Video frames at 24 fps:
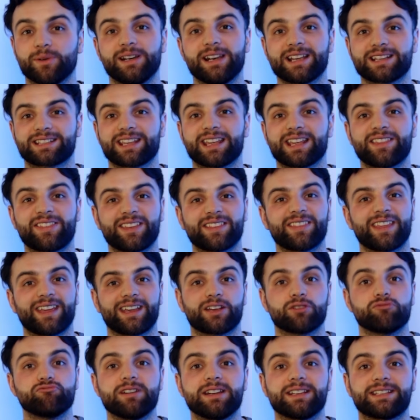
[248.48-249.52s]
unless they think they
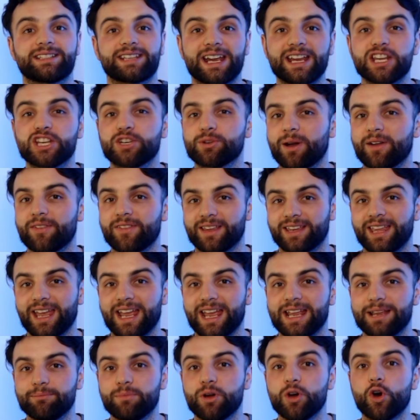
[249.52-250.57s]
can really take you out the
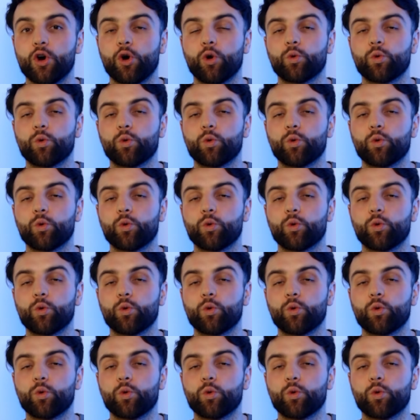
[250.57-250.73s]
game,